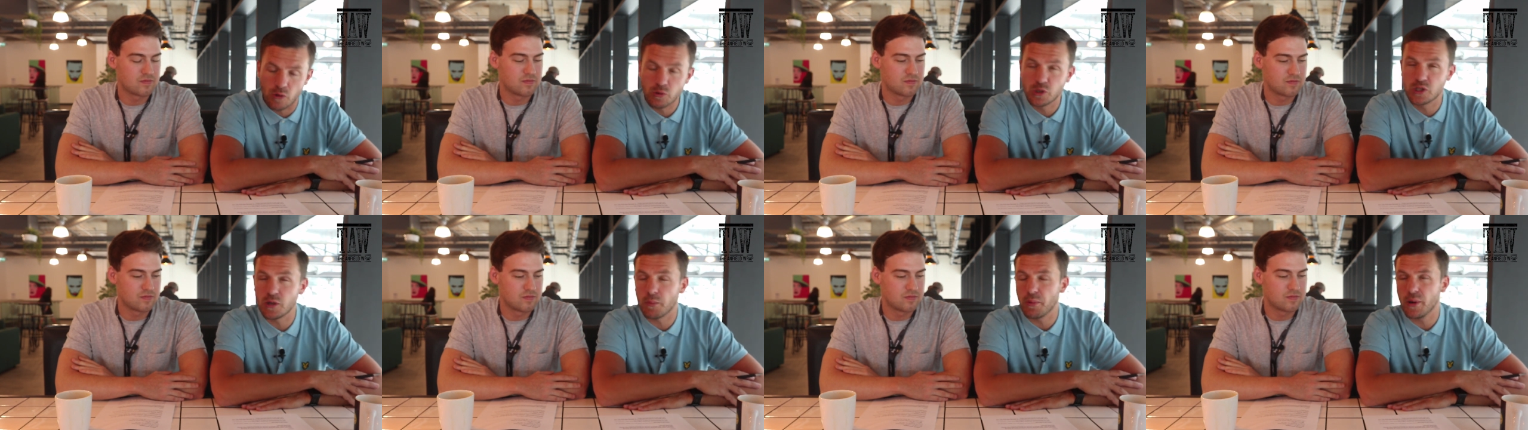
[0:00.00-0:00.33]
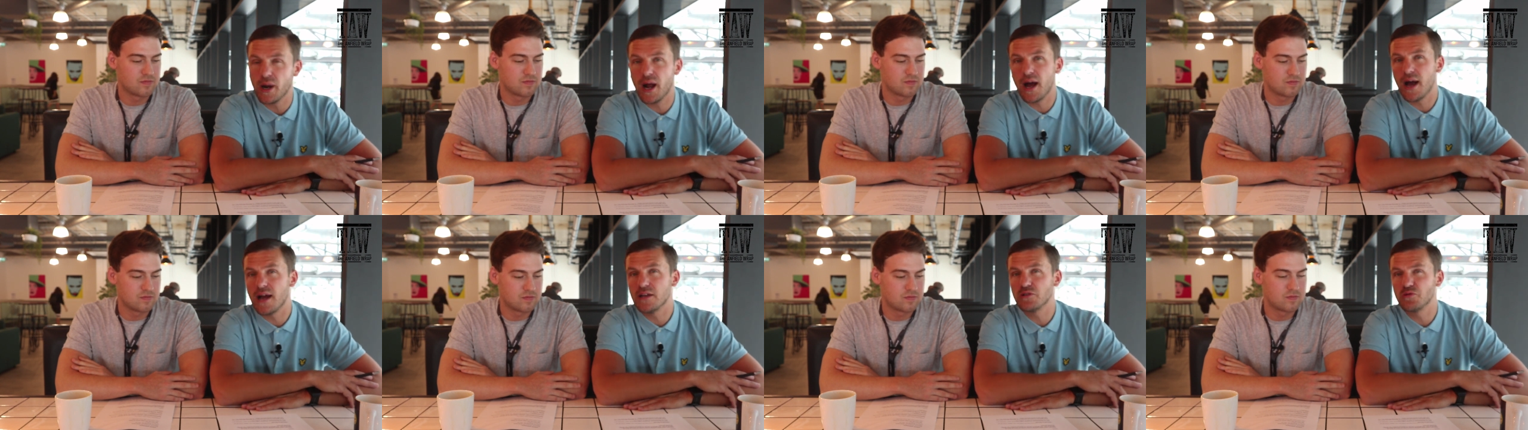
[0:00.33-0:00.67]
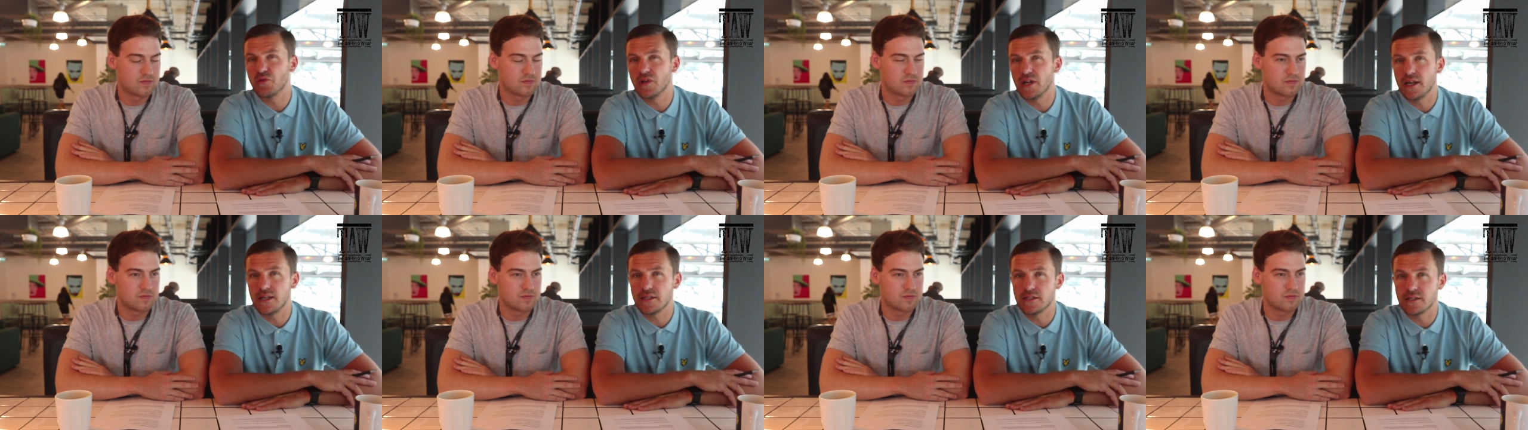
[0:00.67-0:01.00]
Speaker 1: No
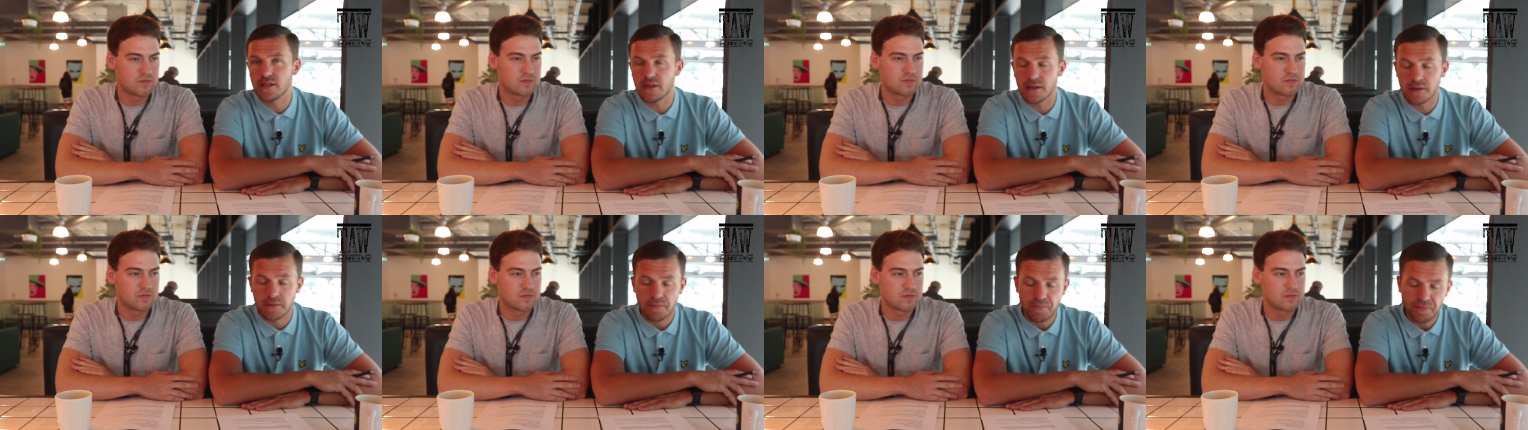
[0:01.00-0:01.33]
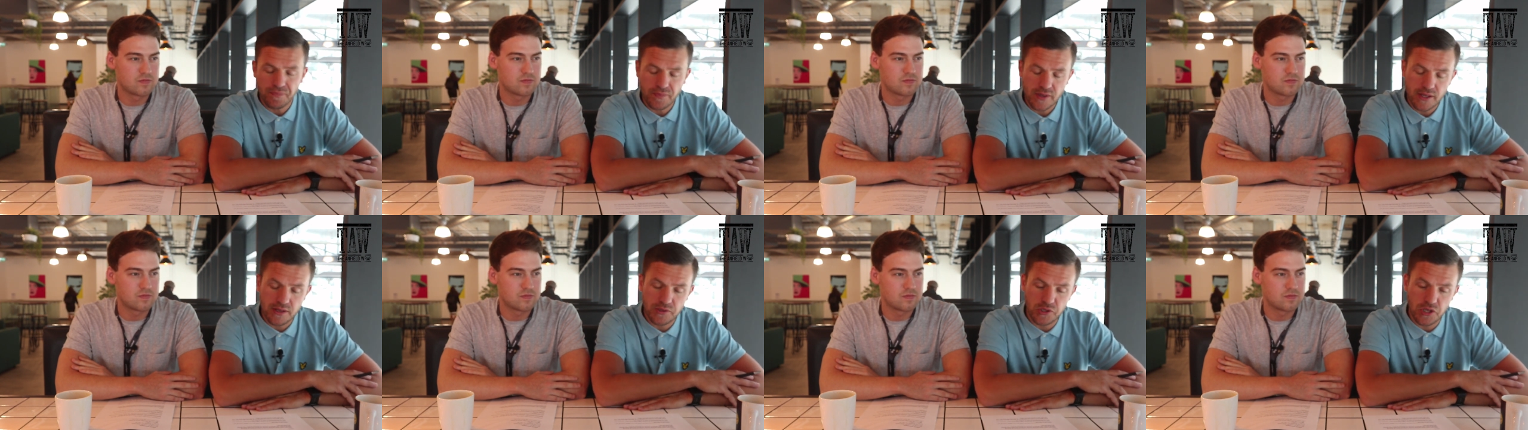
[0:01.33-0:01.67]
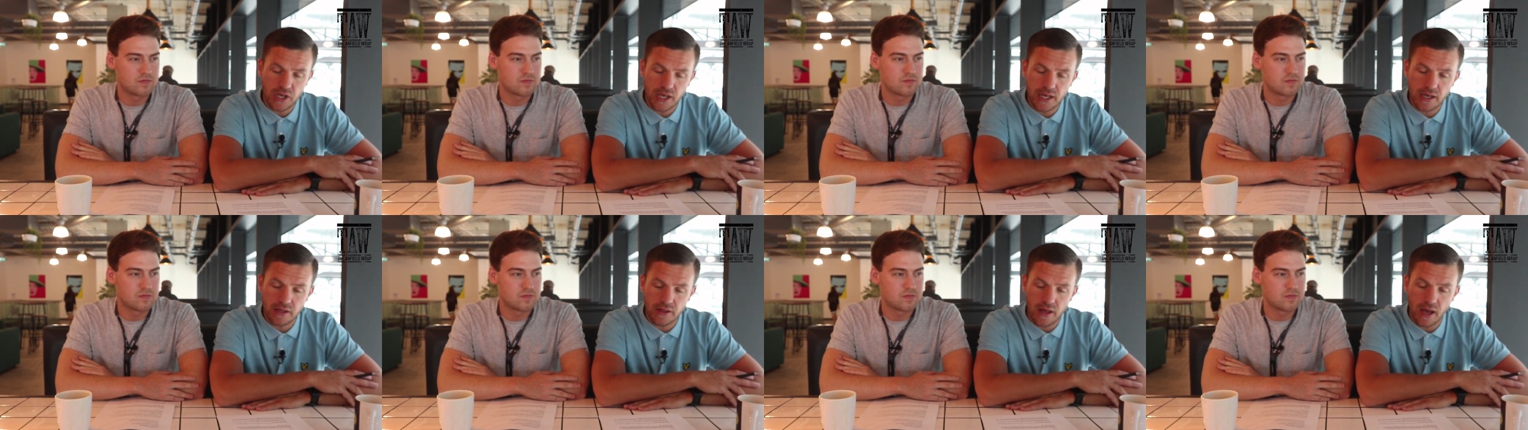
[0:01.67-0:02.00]
surprise, really, to
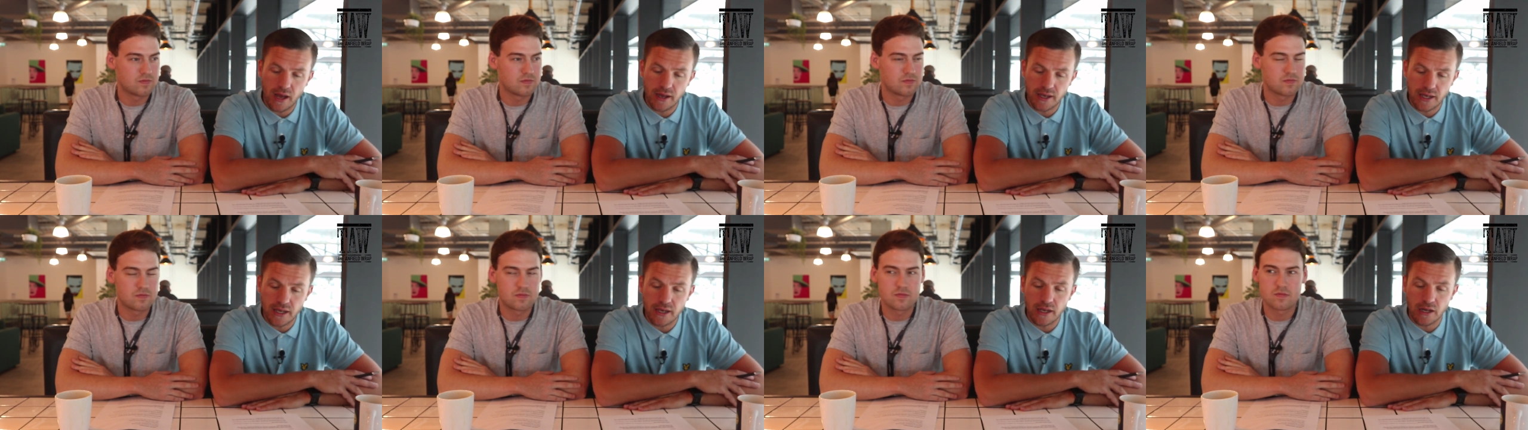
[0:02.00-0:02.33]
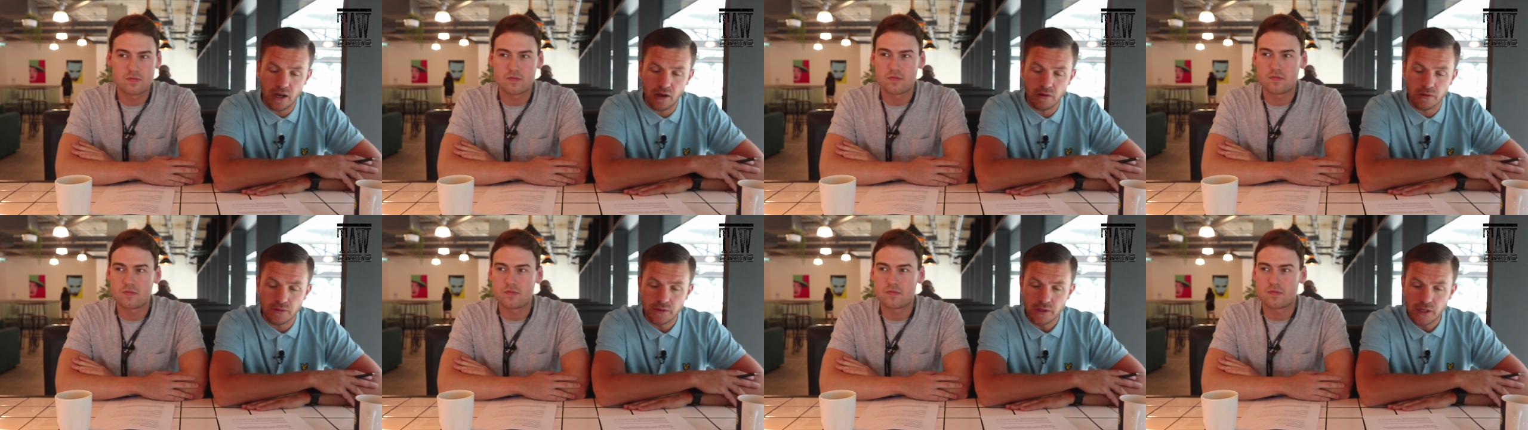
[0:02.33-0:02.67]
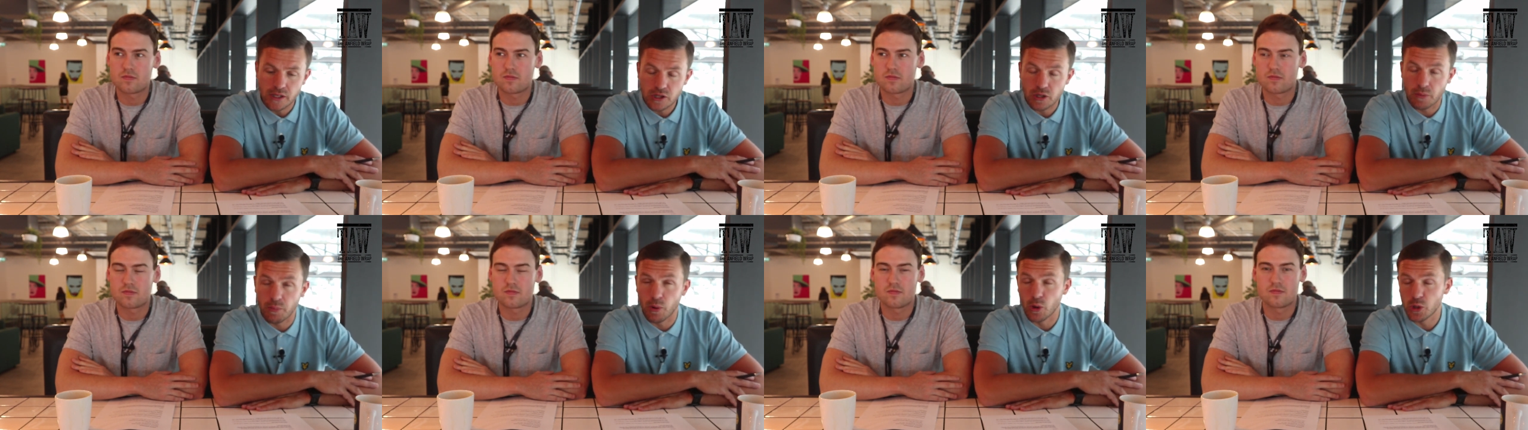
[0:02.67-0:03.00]
hear that, you
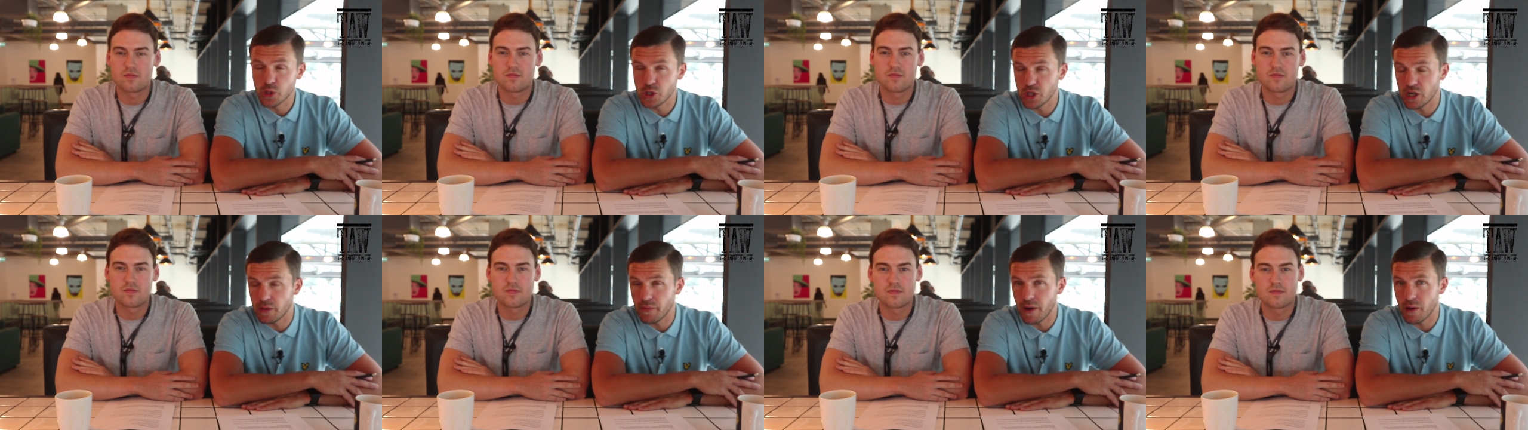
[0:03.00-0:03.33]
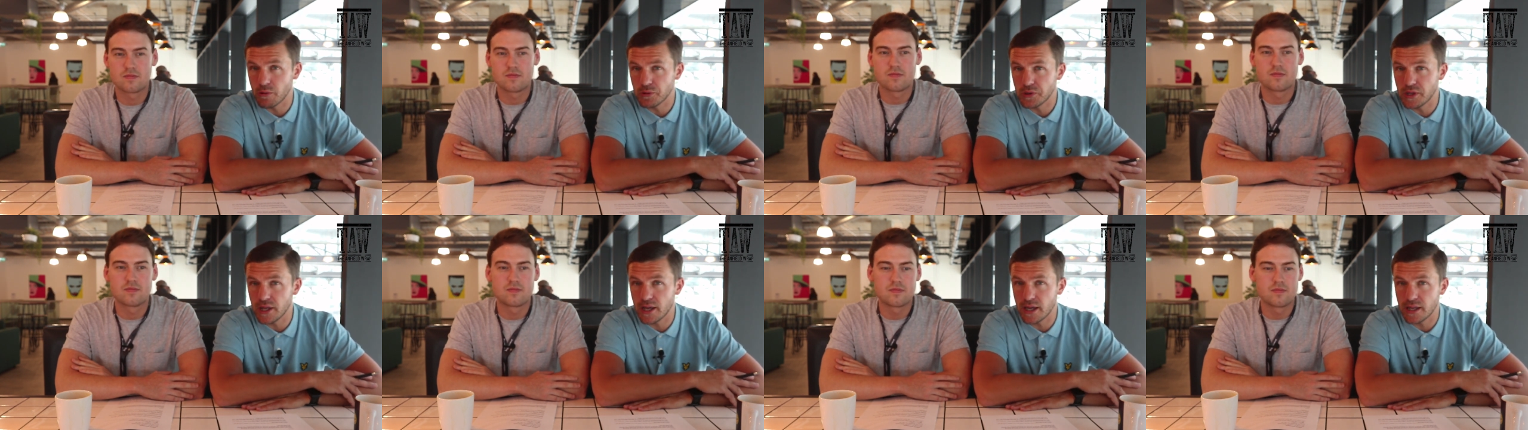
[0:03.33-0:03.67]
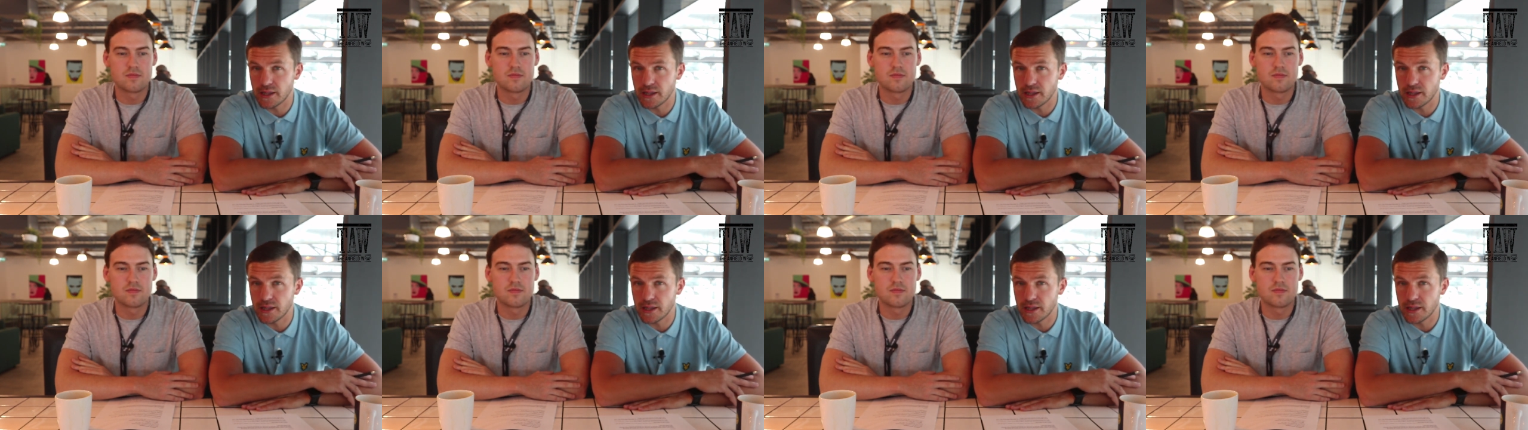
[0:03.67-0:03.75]
know, they're pushing him out